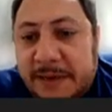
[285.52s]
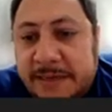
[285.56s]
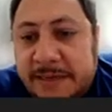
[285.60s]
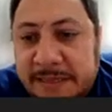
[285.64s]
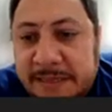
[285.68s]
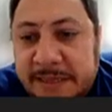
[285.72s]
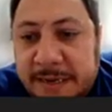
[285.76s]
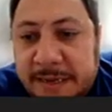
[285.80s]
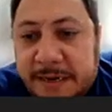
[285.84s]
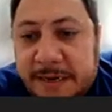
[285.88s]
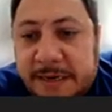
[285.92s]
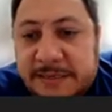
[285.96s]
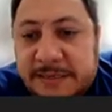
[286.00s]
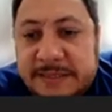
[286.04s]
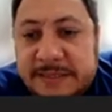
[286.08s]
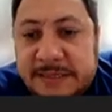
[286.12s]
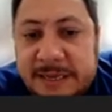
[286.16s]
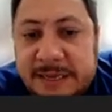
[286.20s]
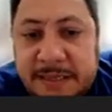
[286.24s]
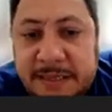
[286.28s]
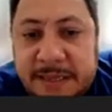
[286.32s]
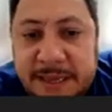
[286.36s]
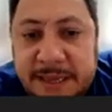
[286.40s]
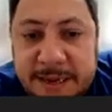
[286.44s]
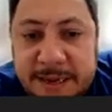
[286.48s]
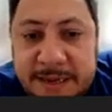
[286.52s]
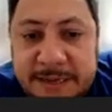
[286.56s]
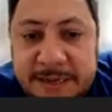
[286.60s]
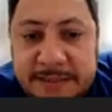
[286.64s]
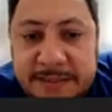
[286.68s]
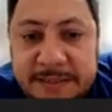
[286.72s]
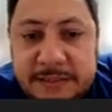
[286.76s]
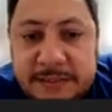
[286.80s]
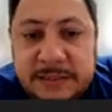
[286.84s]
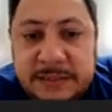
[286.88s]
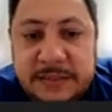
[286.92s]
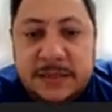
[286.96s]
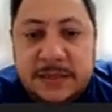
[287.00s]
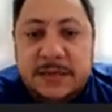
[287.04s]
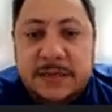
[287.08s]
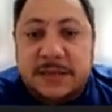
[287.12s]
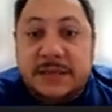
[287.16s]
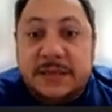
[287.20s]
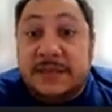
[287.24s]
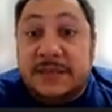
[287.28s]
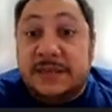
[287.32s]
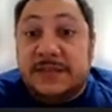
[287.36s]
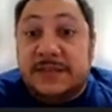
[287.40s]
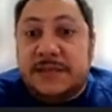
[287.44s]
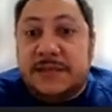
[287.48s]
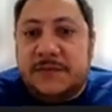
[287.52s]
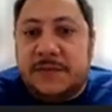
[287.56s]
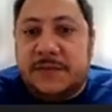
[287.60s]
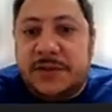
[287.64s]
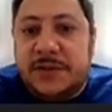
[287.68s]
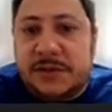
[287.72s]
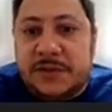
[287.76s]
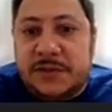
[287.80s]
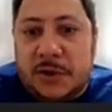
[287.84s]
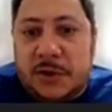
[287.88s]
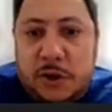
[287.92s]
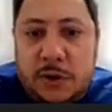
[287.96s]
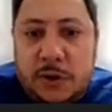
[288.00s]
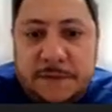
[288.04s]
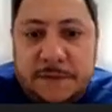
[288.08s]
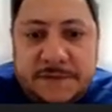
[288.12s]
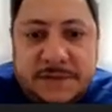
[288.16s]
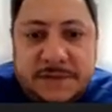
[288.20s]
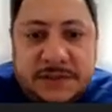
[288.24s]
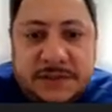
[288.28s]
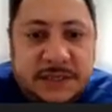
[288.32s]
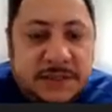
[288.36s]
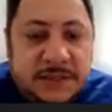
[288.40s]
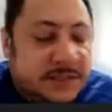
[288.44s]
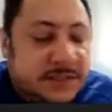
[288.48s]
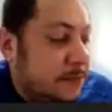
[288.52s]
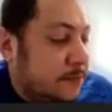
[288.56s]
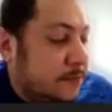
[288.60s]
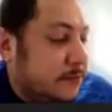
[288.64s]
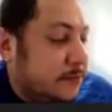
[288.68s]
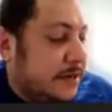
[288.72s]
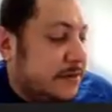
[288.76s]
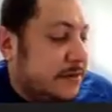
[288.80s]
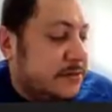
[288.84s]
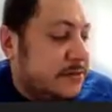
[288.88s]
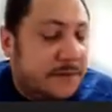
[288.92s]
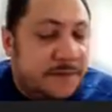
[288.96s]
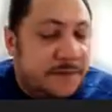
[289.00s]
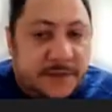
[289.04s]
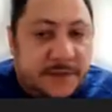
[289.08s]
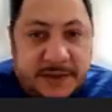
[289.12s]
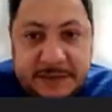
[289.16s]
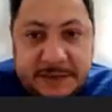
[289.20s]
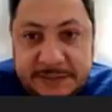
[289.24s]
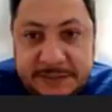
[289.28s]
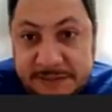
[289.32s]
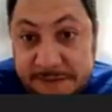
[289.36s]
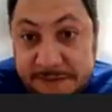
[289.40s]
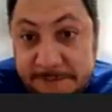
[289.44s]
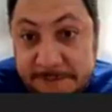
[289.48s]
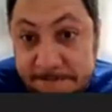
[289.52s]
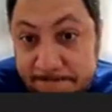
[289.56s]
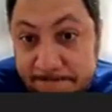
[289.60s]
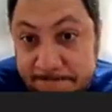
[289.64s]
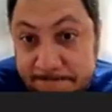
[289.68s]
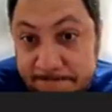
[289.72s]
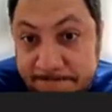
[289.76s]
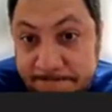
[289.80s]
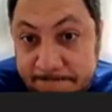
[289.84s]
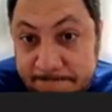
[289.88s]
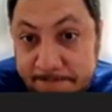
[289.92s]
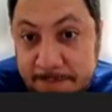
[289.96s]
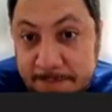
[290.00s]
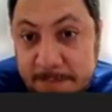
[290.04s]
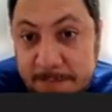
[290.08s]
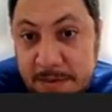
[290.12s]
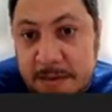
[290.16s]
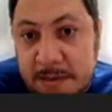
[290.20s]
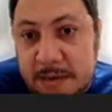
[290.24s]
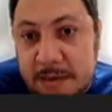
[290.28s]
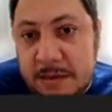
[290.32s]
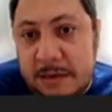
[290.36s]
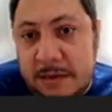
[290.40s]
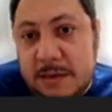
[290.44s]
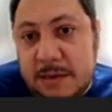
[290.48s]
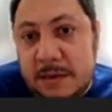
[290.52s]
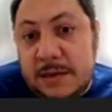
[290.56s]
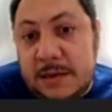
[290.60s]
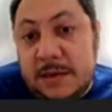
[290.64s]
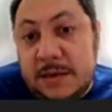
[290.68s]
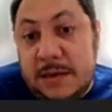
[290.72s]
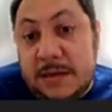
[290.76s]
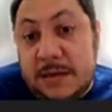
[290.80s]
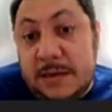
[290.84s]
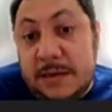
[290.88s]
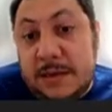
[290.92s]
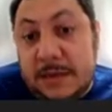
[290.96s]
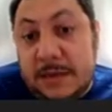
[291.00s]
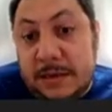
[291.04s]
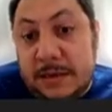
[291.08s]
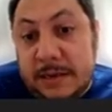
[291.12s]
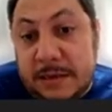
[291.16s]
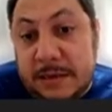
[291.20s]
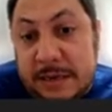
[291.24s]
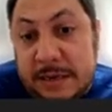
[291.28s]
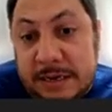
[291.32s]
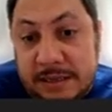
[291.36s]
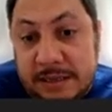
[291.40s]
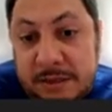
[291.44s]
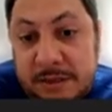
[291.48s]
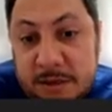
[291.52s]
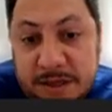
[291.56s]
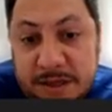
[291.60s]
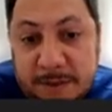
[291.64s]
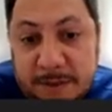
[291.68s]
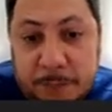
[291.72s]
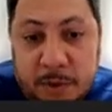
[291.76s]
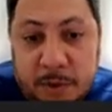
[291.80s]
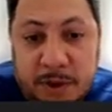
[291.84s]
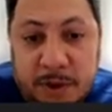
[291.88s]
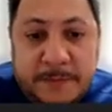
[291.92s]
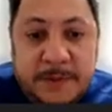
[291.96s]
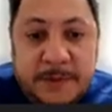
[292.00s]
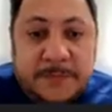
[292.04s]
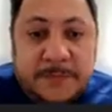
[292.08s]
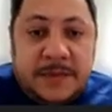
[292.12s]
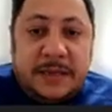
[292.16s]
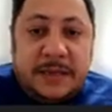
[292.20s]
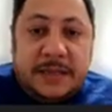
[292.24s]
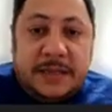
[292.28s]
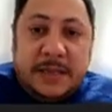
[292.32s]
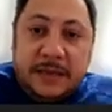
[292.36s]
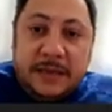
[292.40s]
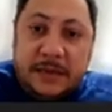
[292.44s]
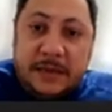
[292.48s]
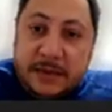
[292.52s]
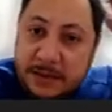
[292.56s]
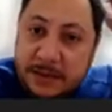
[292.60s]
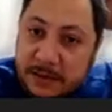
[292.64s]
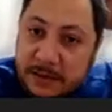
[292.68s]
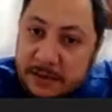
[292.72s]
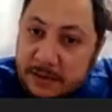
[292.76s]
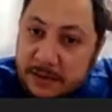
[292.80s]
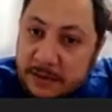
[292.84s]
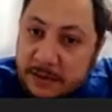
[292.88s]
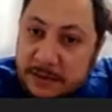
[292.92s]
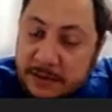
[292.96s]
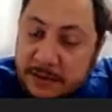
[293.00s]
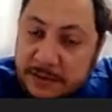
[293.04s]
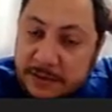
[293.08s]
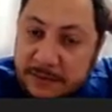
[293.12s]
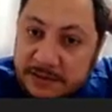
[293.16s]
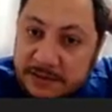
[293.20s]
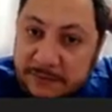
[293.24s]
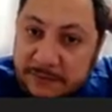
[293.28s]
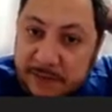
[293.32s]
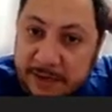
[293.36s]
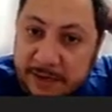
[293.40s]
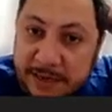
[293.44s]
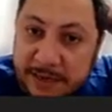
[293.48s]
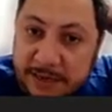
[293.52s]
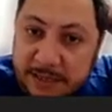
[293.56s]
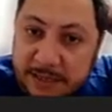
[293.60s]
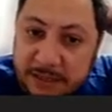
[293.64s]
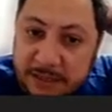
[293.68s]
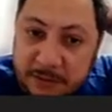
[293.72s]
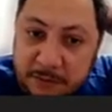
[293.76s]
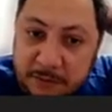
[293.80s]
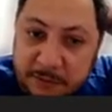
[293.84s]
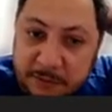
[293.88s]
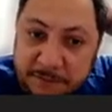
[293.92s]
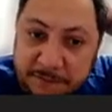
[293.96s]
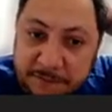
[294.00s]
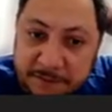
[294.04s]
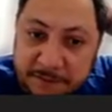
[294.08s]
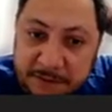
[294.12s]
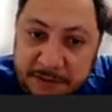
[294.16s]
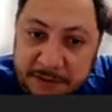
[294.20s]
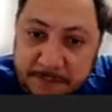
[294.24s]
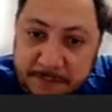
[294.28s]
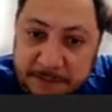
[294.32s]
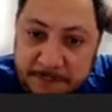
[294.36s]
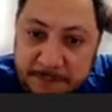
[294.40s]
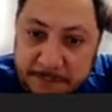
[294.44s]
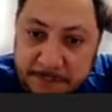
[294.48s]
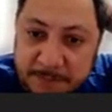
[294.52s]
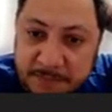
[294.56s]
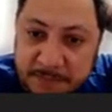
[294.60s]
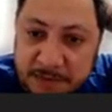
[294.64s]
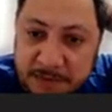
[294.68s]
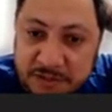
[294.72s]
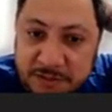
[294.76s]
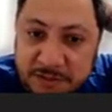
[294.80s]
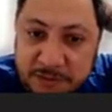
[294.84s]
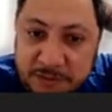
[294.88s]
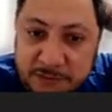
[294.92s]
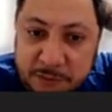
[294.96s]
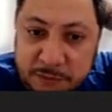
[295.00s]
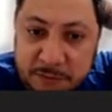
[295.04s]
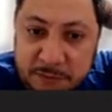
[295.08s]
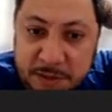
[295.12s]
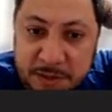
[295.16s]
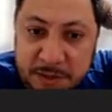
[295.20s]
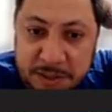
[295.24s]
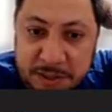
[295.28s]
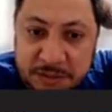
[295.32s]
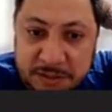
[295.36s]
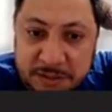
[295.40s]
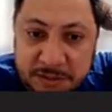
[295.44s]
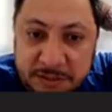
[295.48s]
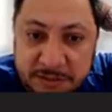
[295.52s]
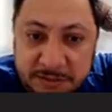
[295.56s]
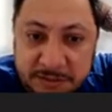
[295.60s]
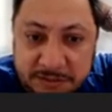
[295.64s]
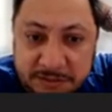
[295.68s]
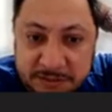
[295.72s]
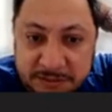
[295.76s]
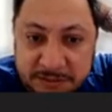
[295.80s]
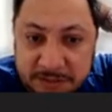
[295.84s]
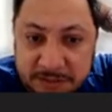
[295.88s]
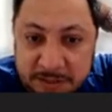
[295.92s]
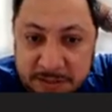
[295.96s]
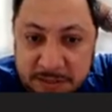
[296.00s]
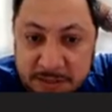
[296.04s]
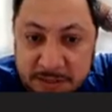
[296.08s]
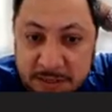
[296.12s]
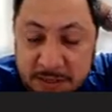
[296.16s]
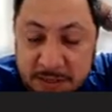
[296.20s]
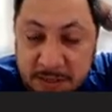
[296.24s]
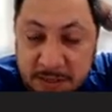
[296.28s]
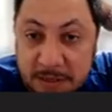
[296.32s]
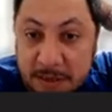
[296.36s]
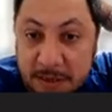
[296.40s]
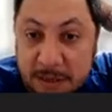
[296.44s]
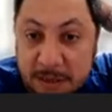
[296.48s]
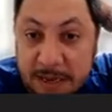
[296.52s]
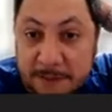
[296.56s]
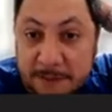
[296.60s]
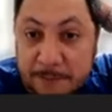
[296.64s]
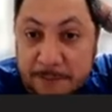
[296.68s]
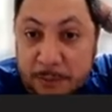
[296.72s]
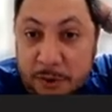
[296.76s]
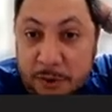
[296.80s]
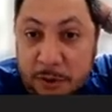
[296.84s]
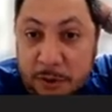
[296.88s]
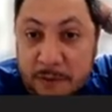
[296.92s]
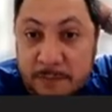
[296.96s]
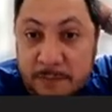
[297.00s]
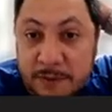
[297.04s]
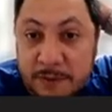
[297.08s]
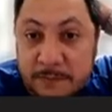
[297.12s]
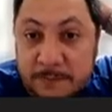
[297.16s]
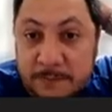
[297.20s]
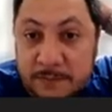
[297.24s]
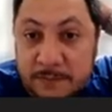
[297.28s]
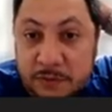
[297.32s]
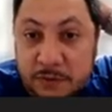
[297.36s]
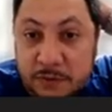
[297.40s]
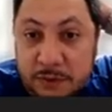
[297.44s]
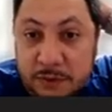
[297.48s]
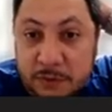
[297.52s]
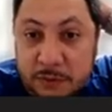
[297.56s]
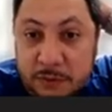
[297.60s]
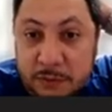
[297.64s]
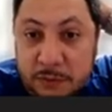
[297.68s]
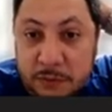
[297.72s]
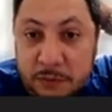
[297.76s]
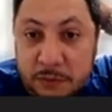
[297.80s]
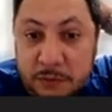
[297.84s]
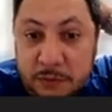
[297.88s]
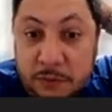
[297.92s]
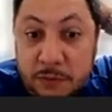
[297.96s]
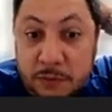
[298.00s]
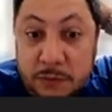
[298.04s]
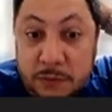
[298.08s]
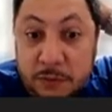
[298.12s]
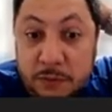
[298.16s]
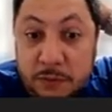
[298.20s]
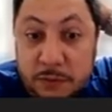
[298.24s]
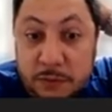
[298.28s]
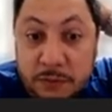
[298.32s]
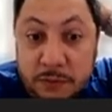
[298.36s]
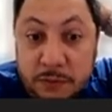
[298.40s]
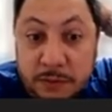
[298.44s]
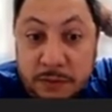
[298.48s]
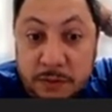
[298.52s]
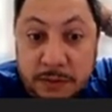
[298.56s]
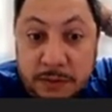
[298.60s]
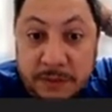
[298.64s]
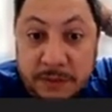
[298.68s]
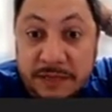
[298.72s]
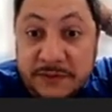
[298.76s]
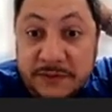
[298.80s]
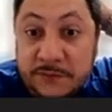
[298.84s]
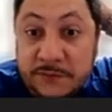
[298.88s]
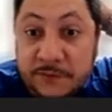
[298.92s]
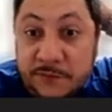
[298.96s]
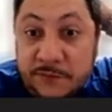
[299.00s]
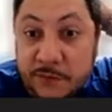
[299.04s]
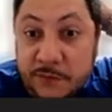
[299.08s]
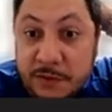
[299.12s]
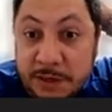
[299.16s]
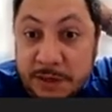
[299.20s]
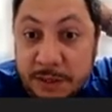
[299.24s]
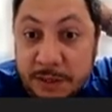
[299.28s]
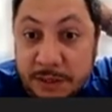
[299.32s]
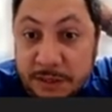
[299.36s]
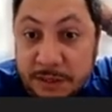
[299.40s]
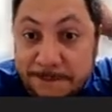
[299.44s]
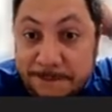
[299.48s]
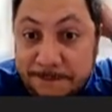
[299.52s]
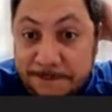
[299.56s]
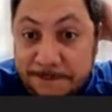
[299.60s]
analytic set X, this resolves the singularities of X. Another problem that is related with Nash transformation is a problem due to Ledun-Trung